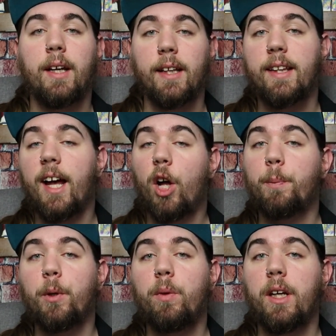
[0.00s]
Get the
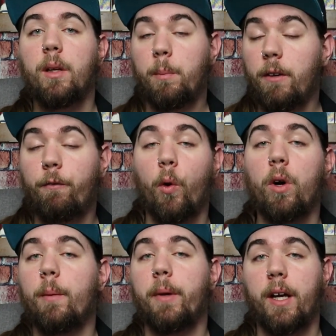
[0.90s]
help you need
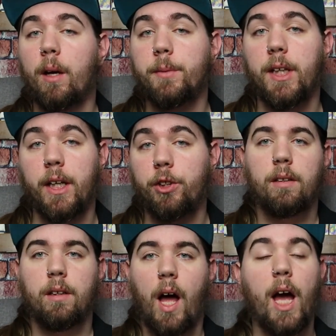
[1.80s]
before it becomes an issue.
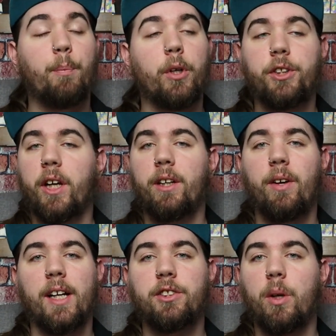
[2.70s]
I appreciate you
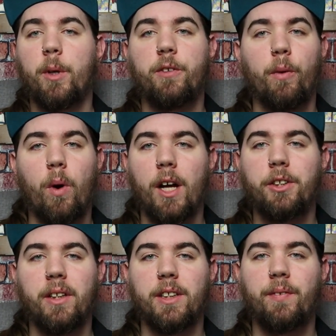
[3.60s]
guys so much for
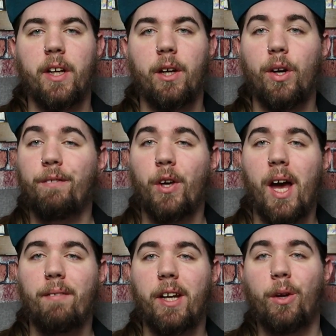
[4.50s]
watching this video. If you
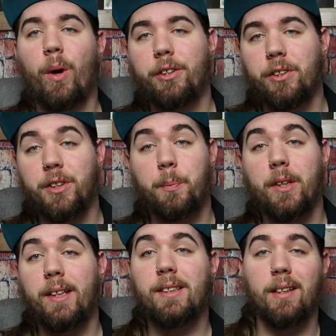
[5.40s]
have any questions,
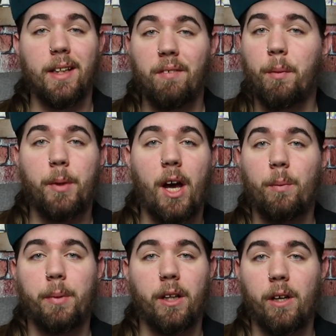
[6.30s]
please leave them
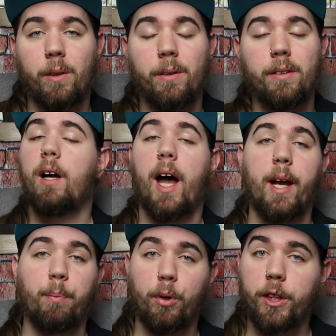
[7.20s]
down below. I
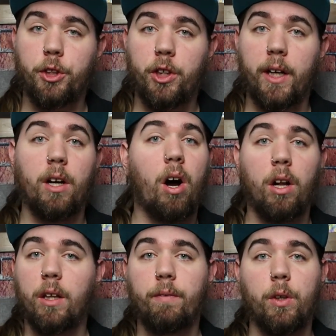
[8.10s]
appreciate
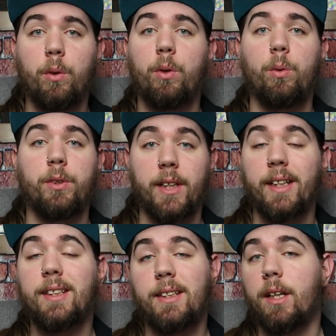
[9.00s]
all of you who
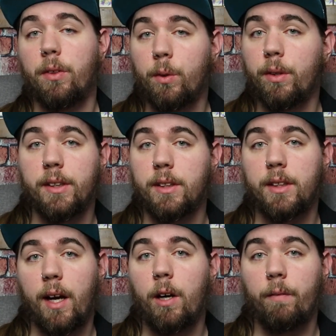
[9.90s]
did sit through this
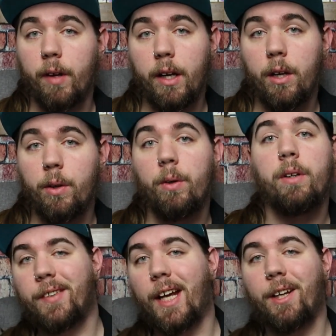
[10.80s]
entire video.
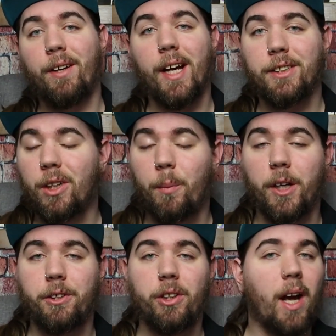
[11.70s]
Thank you guys so
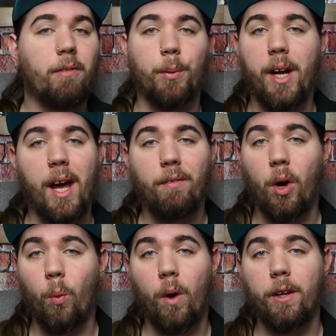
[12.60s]
much. Everyone have
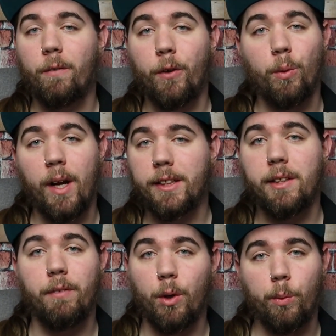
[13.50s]
a wonderful
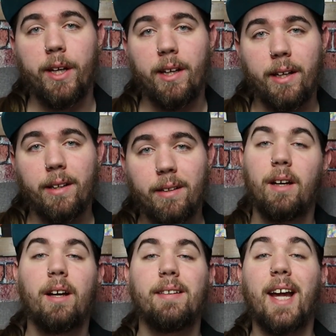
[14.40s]
rest of your week.
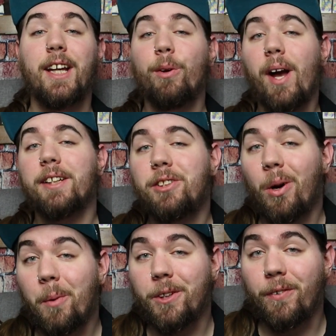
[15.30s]
Thank you guys
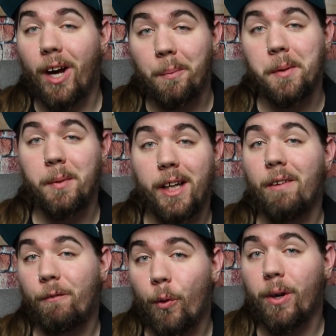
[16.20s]
so much for helping me
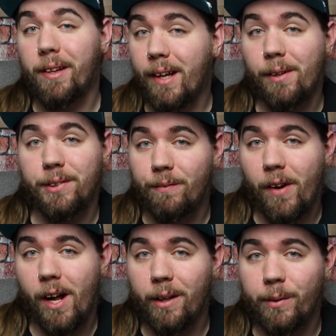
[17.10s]
hit 40,000
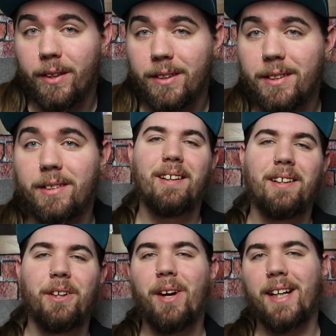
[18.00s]
followers.
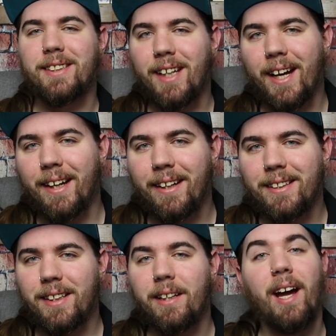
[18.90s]
You guys take it
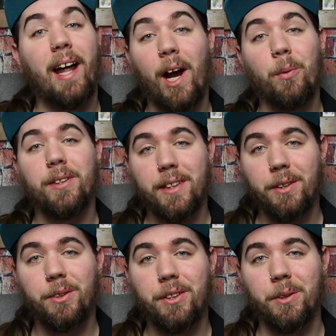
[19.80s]
easy, and I will see
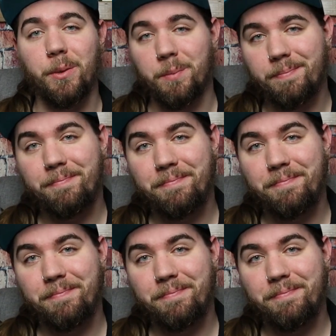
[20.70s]
you soon.